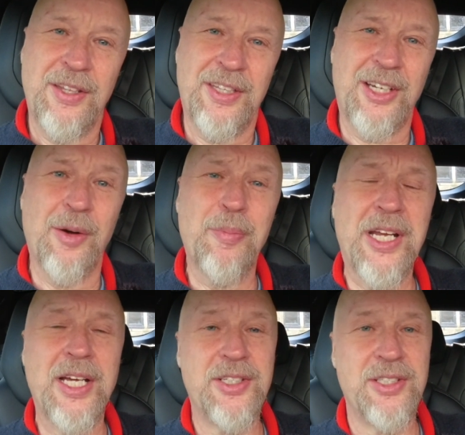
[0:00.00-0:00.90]
the
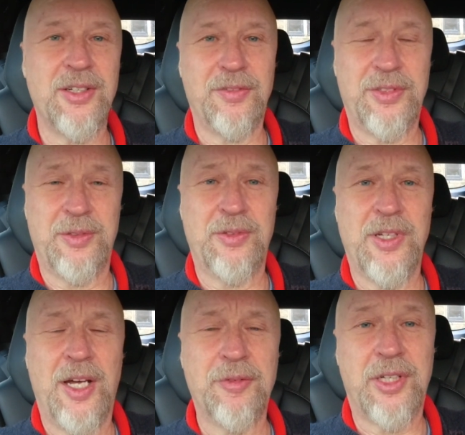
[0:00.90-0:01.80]
combination of the
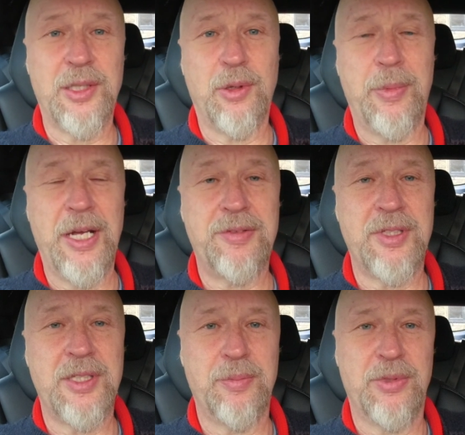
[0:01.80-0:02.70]
100 kilowatt
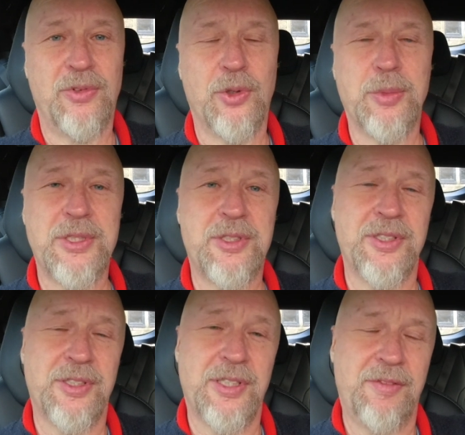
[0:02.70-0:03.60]
battery, the performance
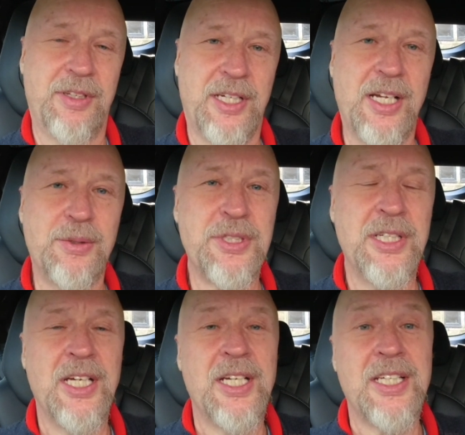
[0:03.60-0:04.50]
and everything else
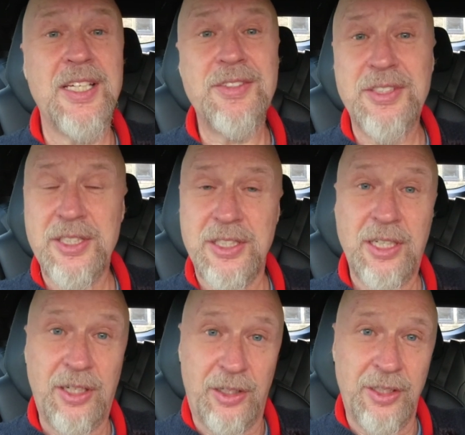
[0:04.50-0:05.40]
gives this
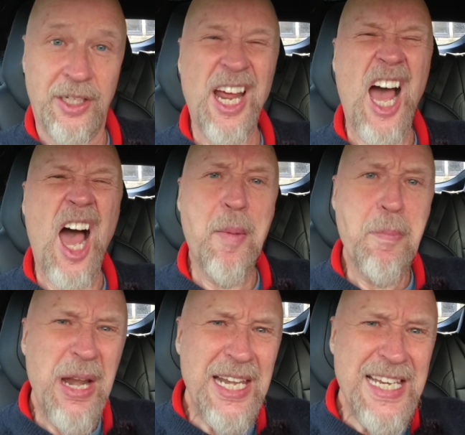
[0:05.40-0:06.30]
car an
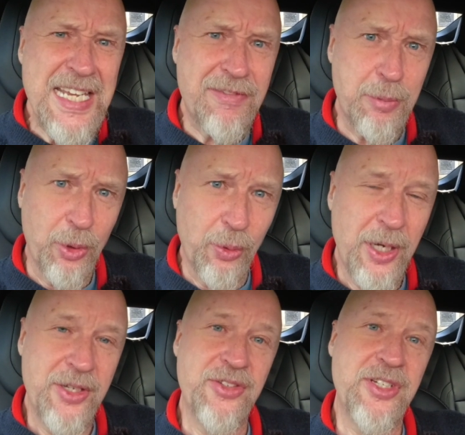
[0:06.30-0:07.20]

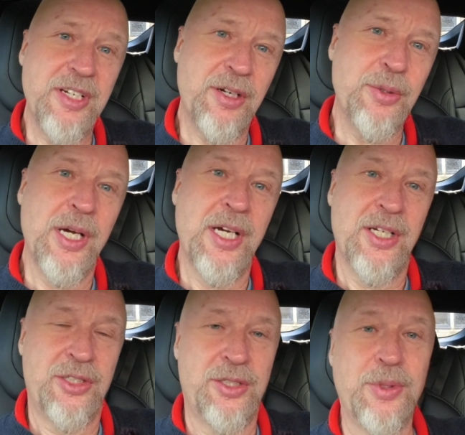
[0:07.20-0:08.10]
unbelievable 0
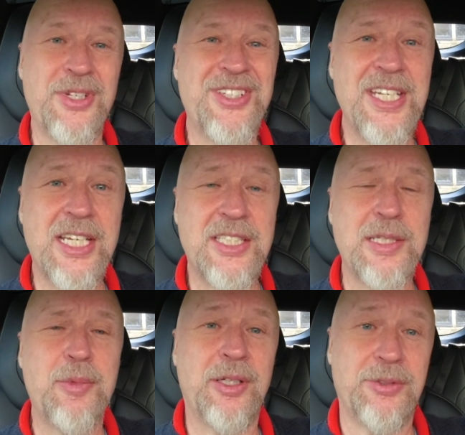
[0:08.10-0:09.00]
to
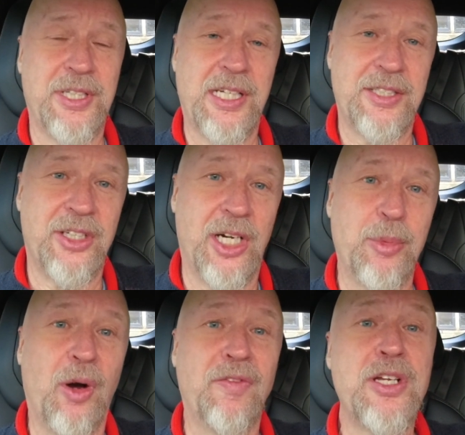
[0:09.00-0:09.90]
60 miles an hour
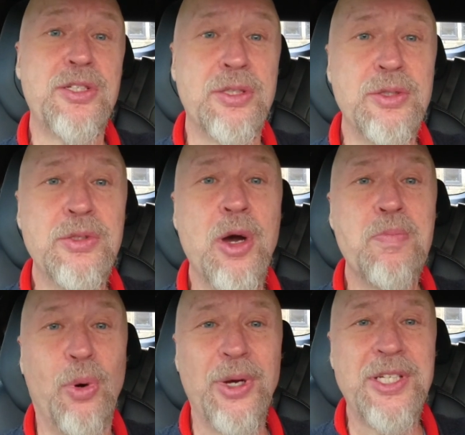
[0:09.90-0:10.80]
time of
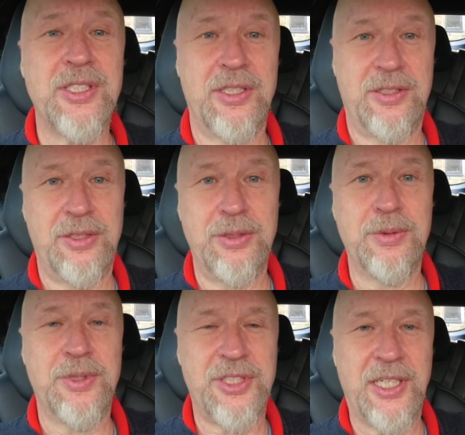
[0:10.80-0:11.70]

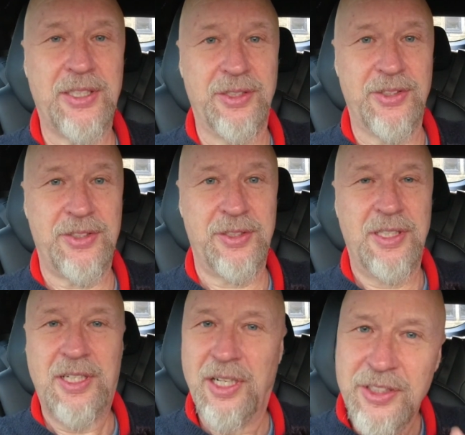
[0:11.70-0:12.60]
2.2 seconds.
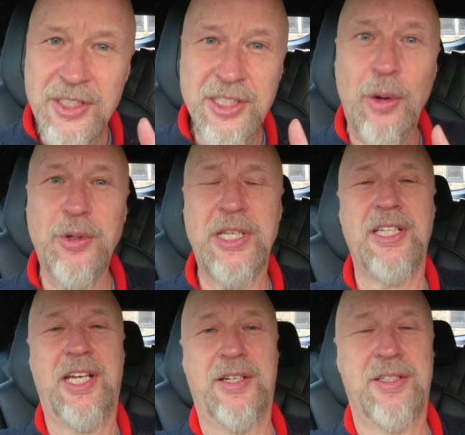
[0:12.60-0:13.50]
I'll just hold it
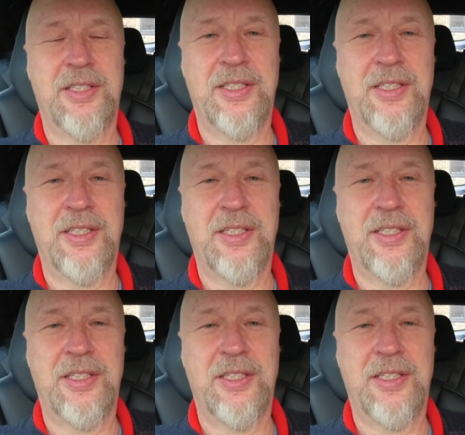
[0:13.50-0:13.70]
there.